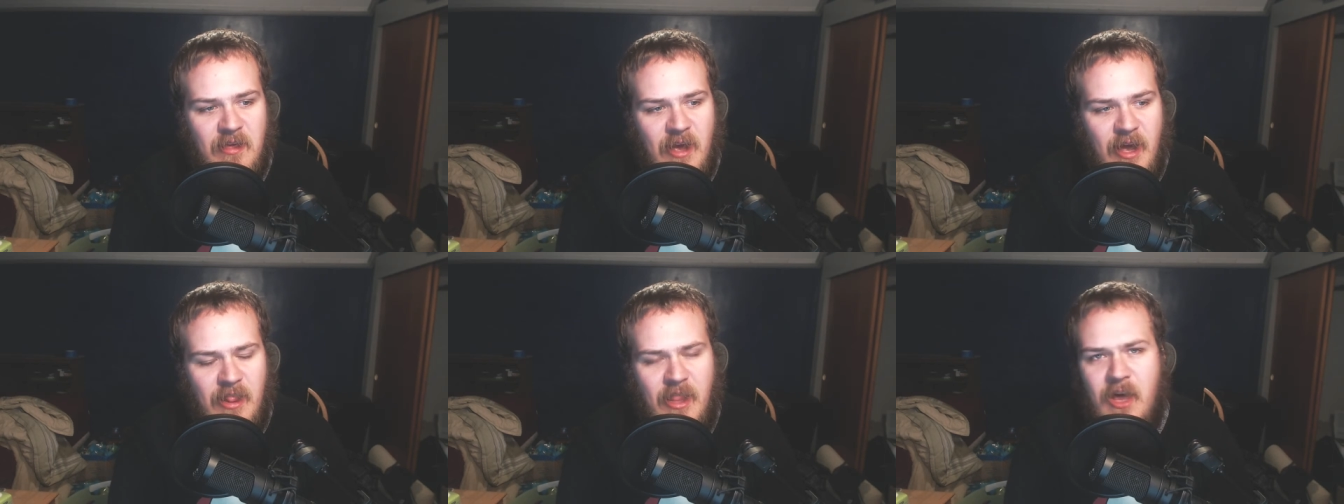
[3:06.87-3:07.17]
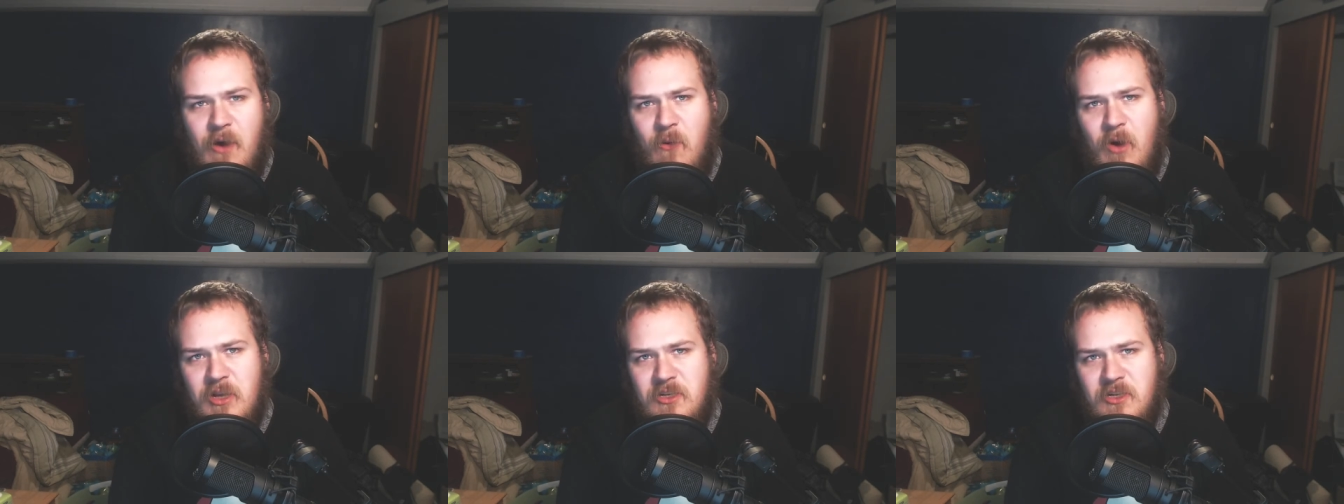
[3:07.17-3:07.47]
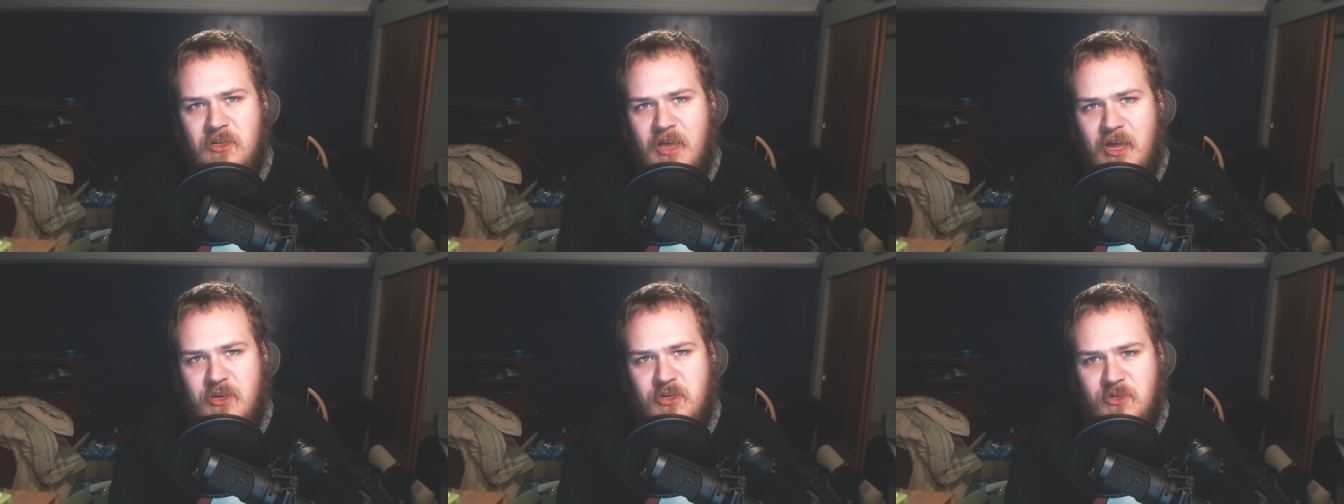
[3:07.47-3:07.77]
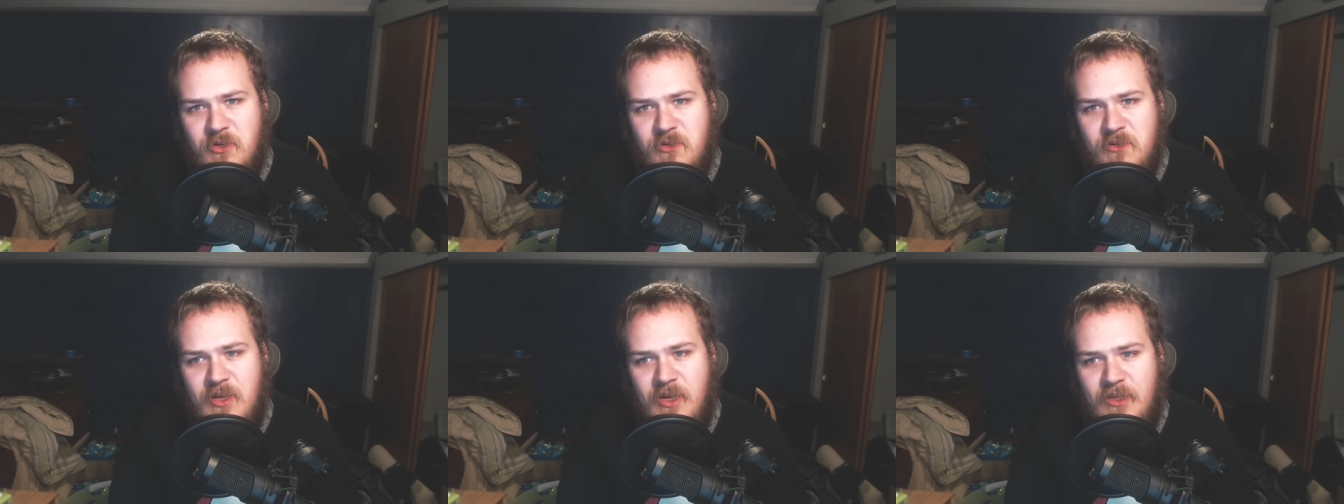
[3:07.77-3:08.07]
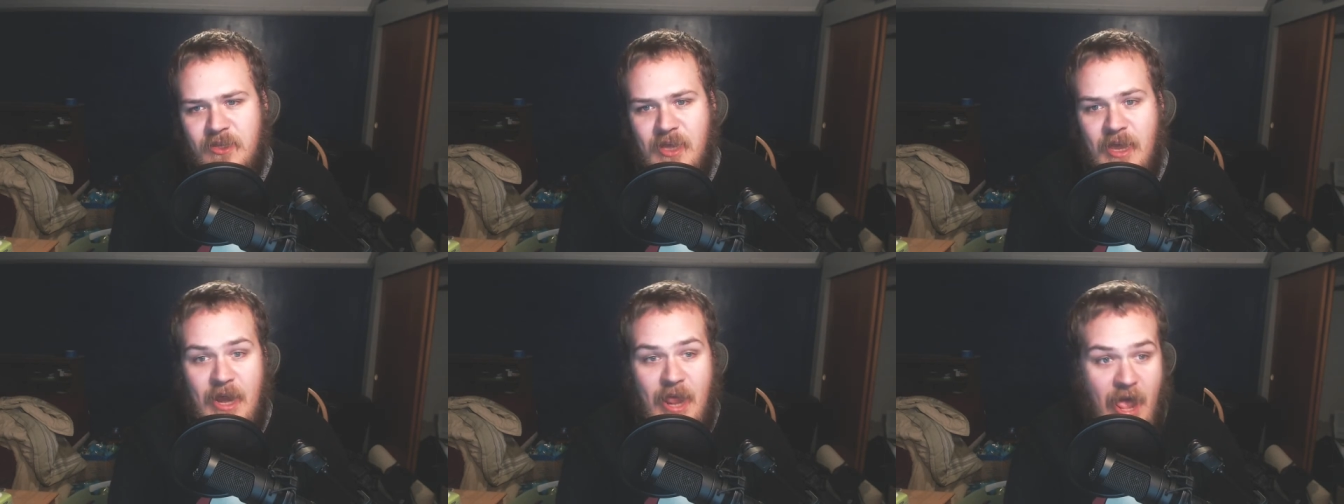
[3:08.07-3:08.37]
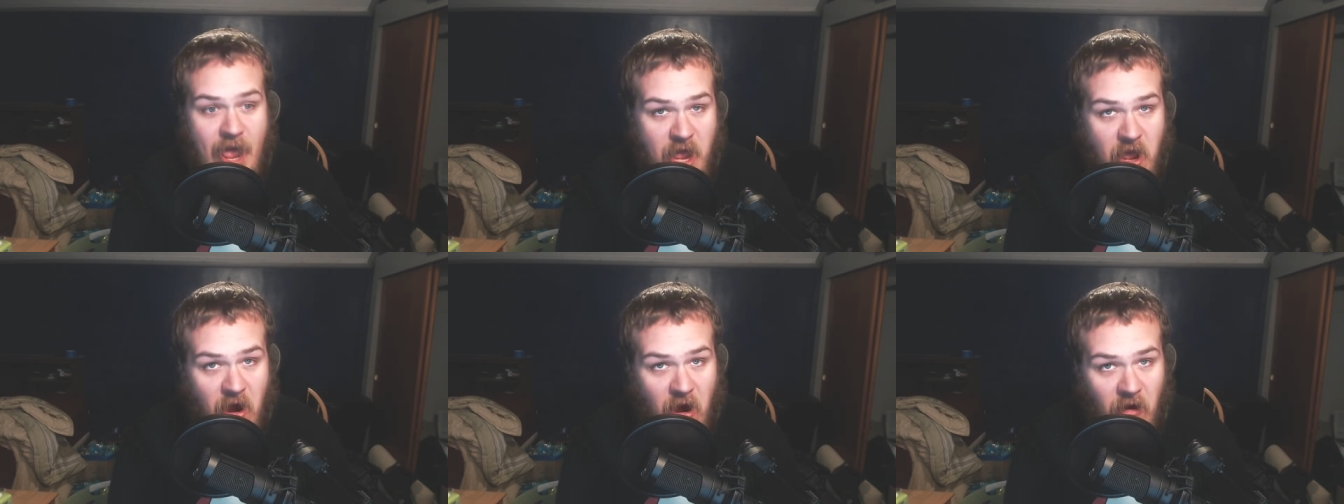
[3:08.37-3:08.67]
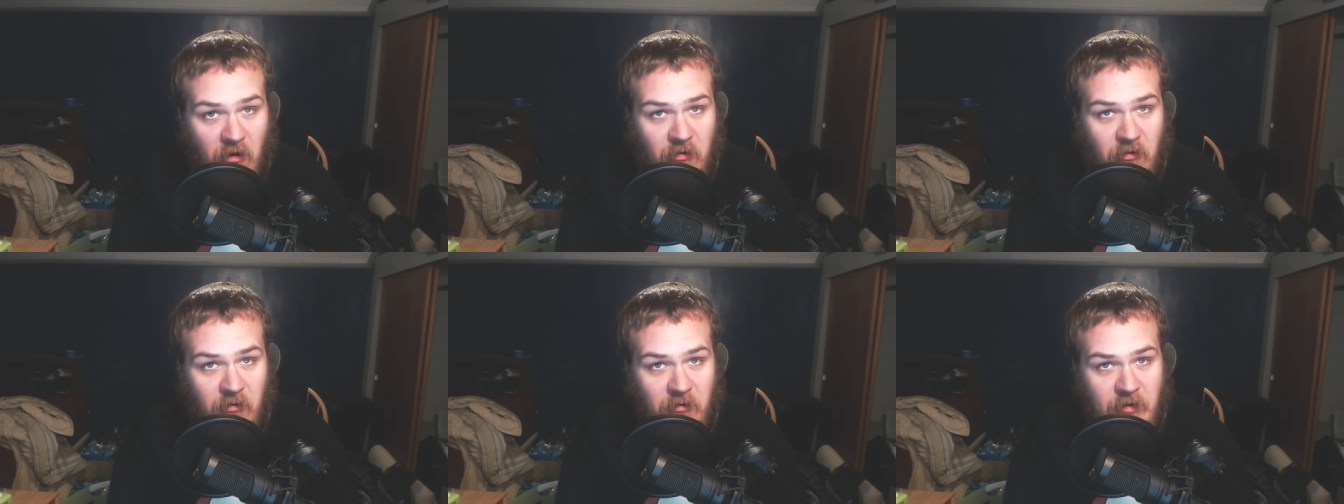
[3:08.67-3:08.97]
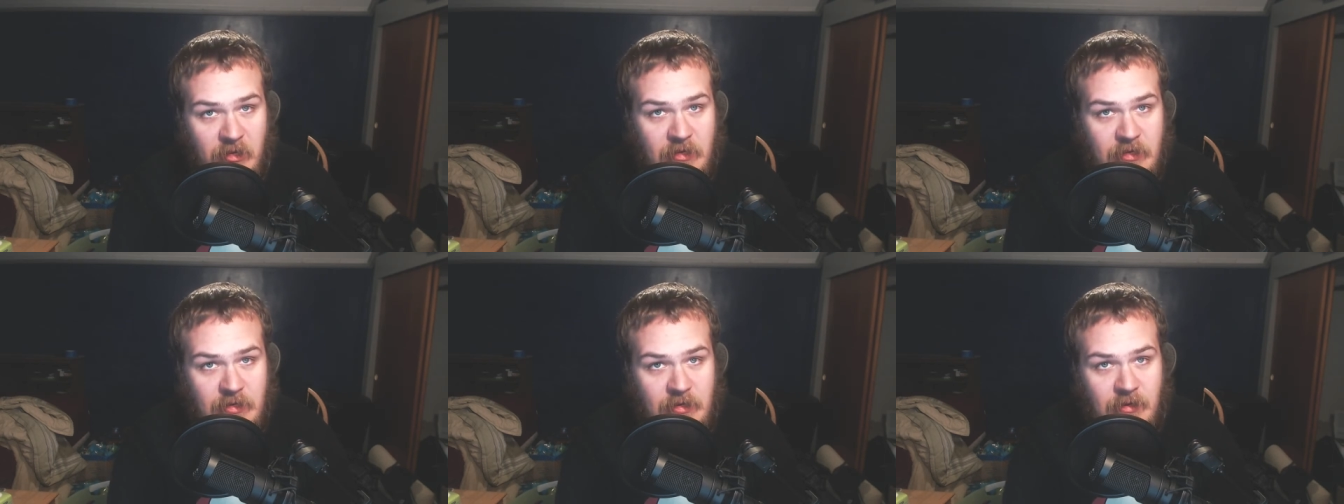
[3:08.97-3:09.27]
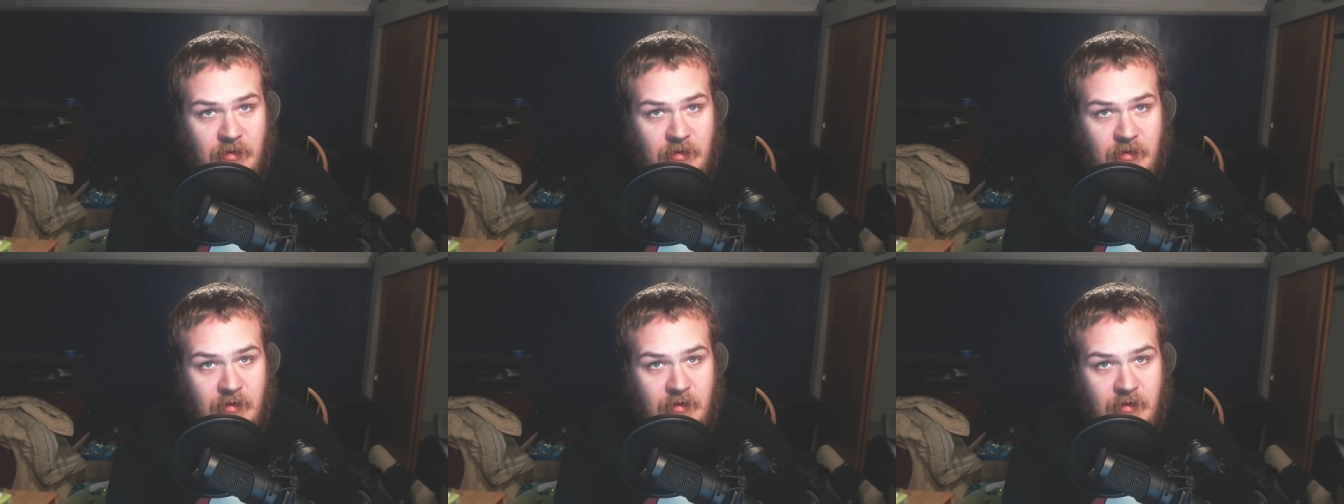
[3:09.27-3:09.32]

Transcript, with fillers: I watched a lot of shows like that. Hey Arnold,